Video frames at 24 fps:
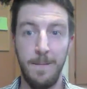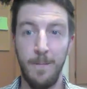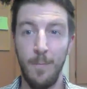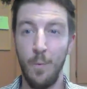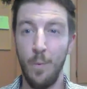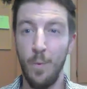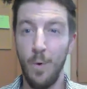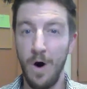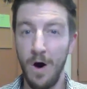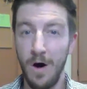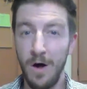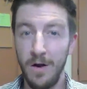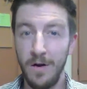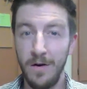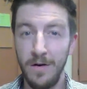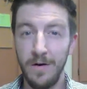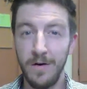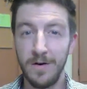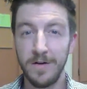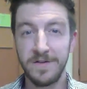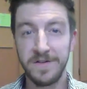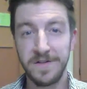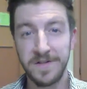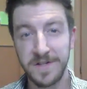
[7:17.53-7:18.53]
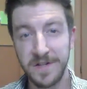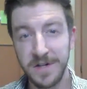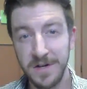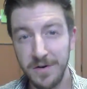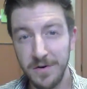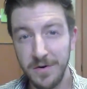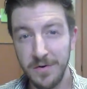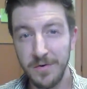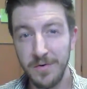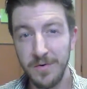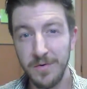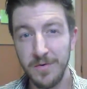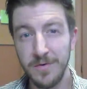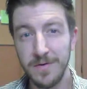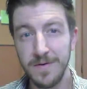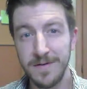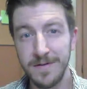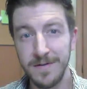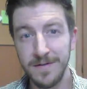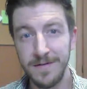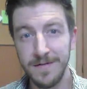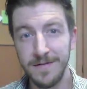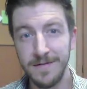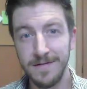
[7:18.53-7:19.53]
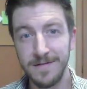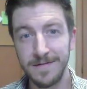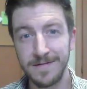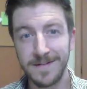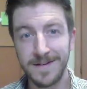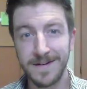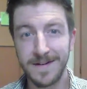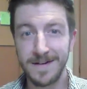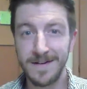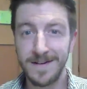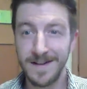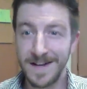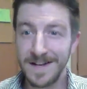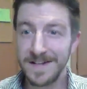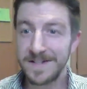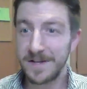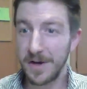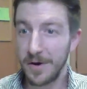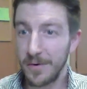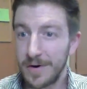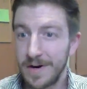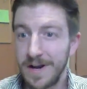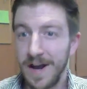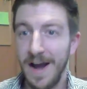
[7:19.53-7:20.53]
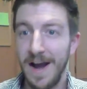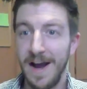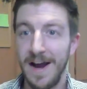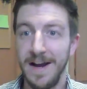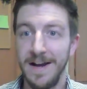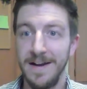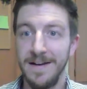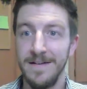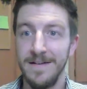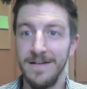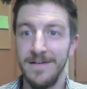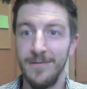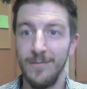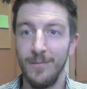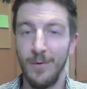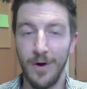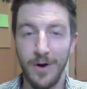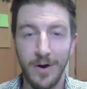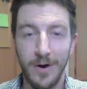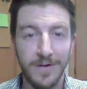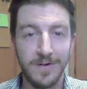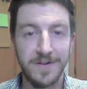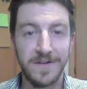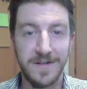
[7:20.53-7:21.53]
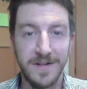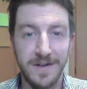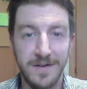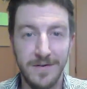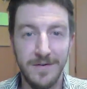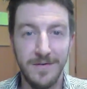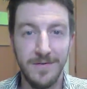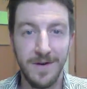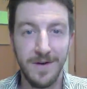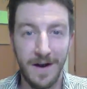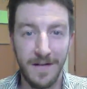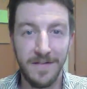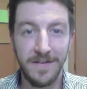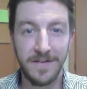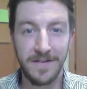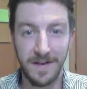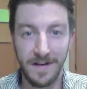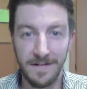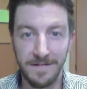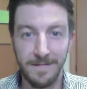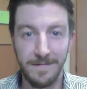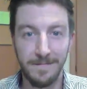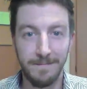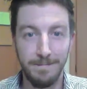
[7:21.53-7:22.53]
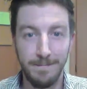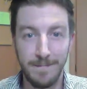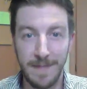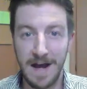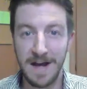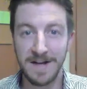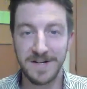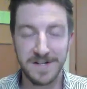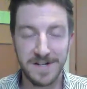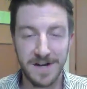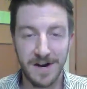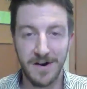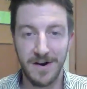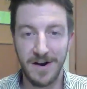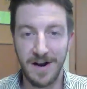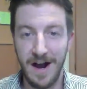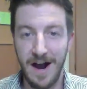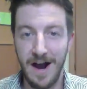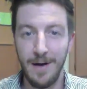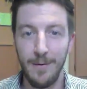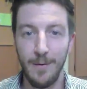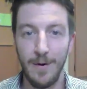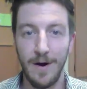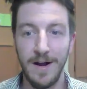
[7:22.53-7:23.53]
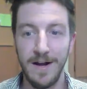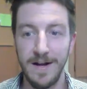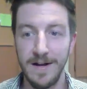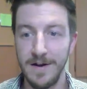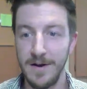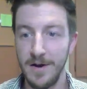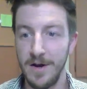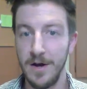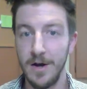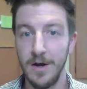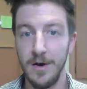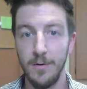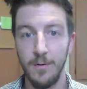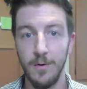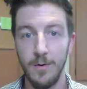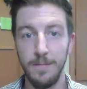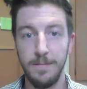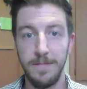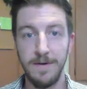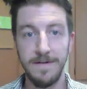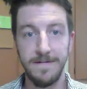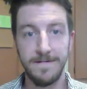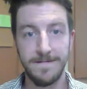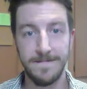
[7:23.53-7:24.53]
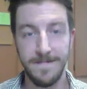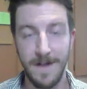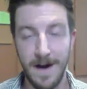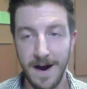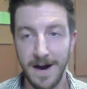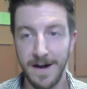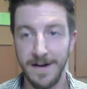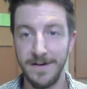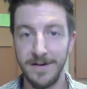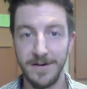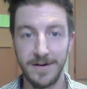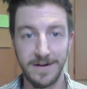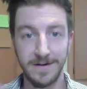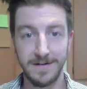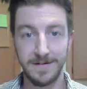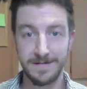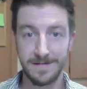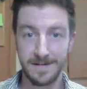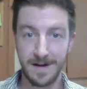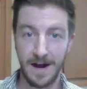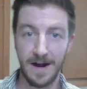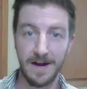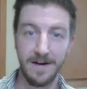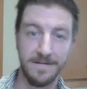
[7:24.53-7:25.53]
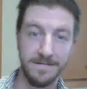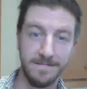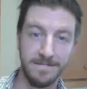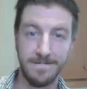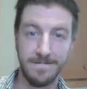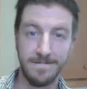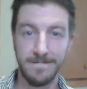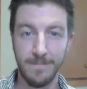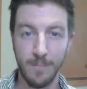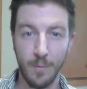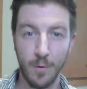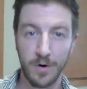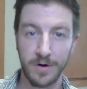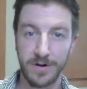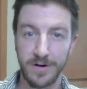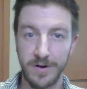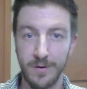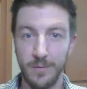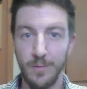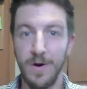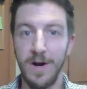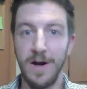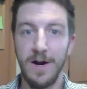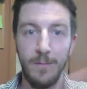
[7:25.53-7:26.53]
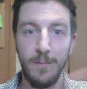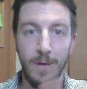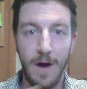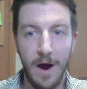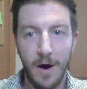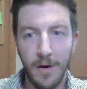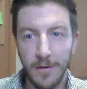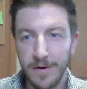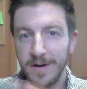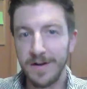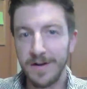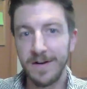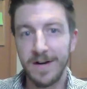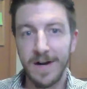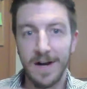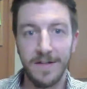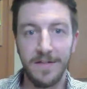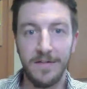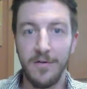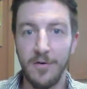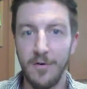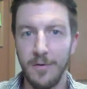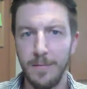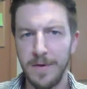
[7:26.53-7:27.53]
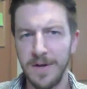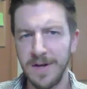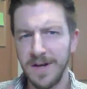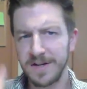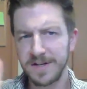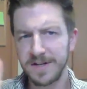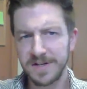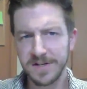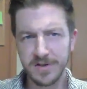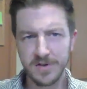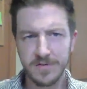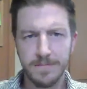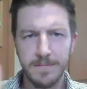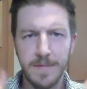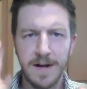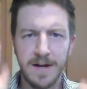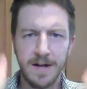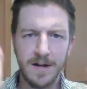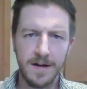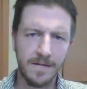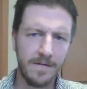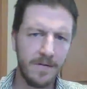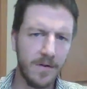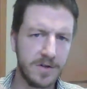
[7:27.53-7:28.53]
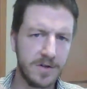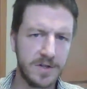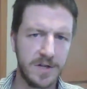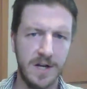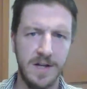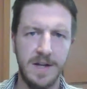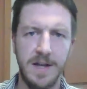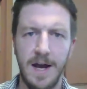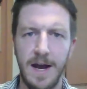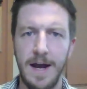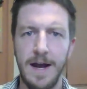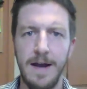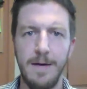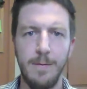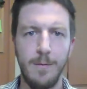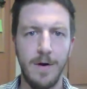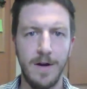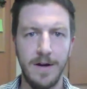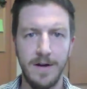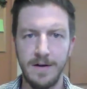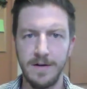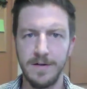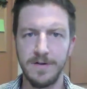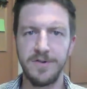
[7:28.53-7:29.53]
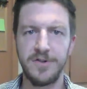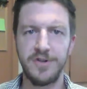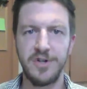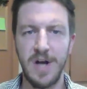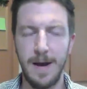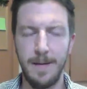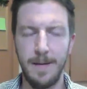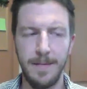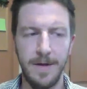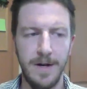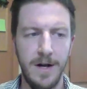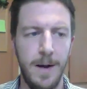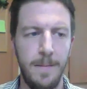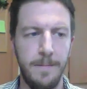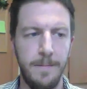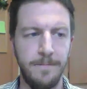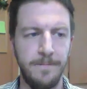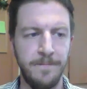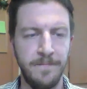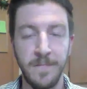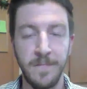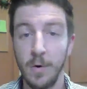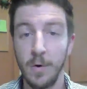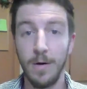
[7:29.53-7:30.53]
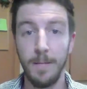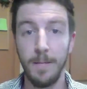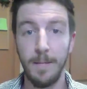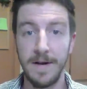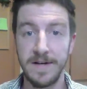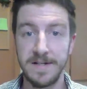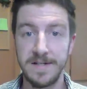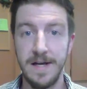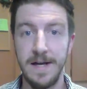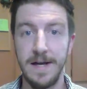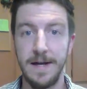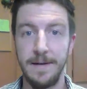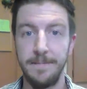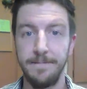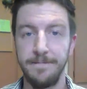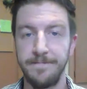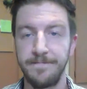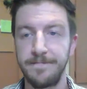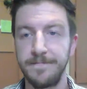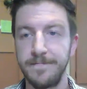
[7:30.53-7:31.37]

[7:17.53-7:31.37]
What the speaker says: One or two is okay. One or two on this imaginary highway would be fine. You could kind of work your way around it and get through. But you get too many of those on the highway and it'll jam it up. What am I saying?